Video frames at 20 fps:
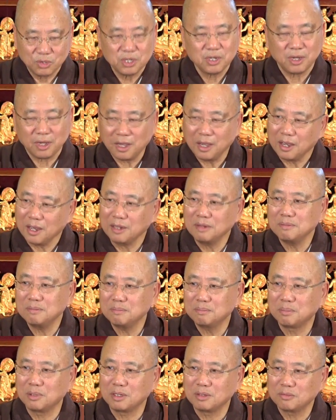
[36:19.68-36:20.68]
We
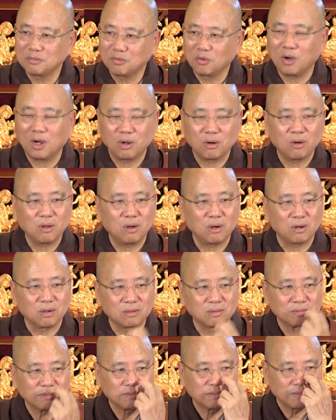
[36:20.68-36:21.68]
can, but for how
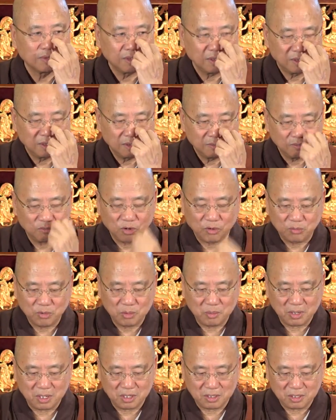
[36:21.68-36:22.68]
long? When
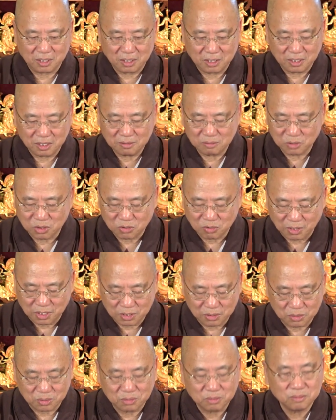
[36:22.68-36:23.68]
we're meditating, we
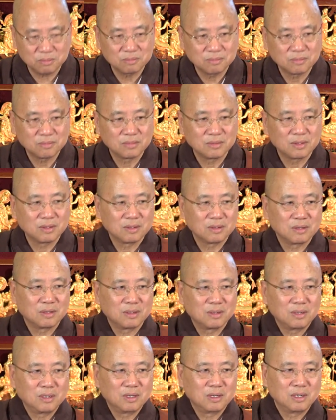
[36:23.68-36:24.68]
try to.
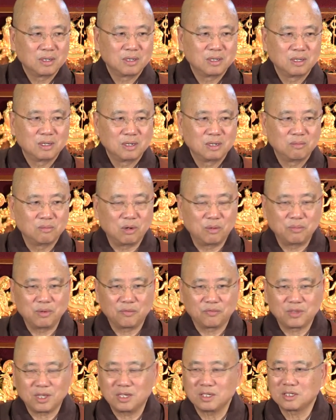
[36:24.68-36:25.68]
When we
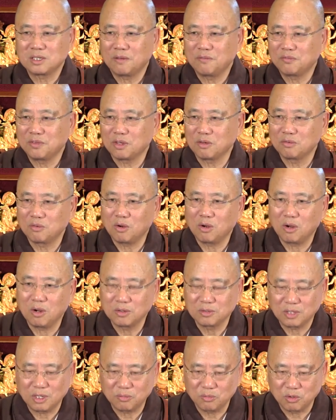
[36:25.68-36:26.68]
have done something
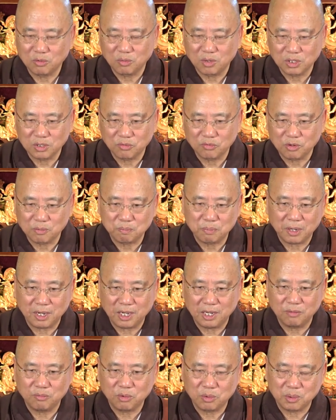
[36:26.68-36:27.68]
wrong that we want to
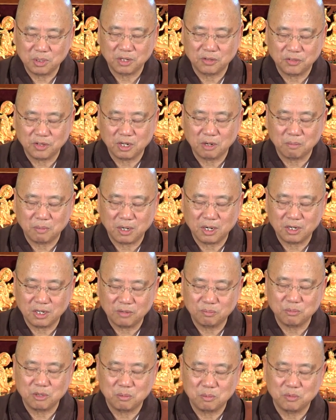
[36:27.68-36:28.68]
repent, we want to think about
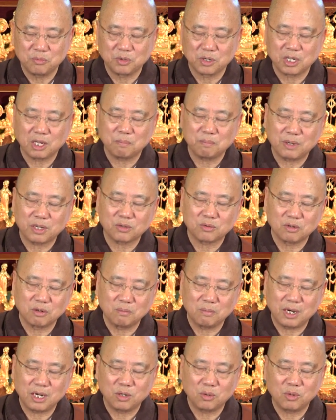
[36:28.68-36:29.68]
it, maybe we get back to the
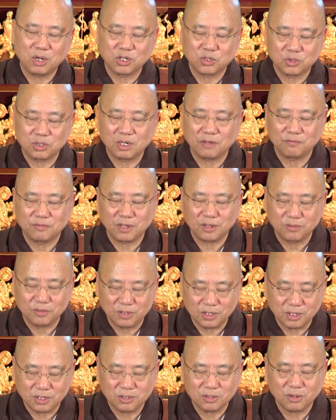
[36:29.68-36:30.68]
mind, oh, I shouldn't have done
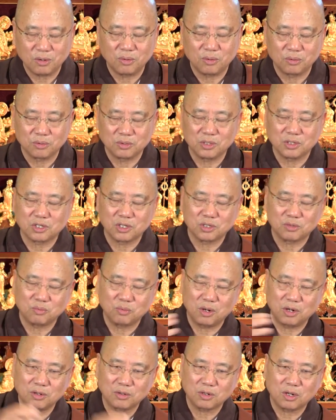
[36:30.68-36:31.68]
this, oh, this is
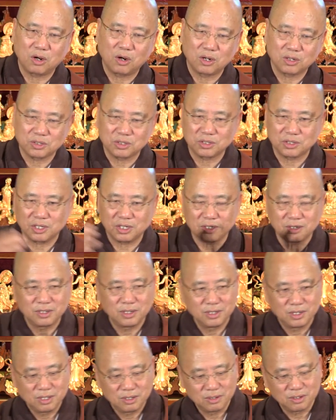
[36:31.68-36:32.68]
what causes it
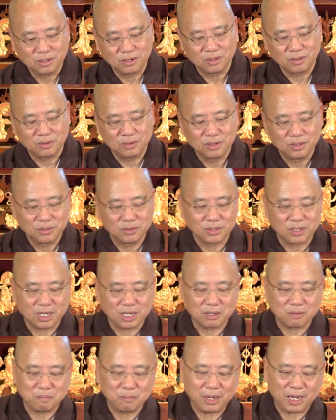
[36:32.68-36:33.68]
you know, you're
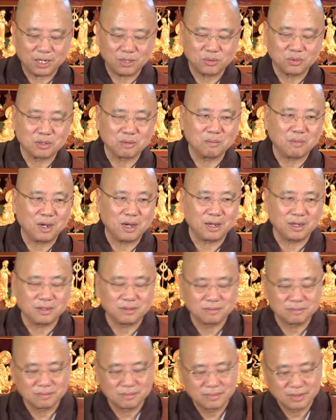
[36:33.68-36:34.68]
getting back to the mind.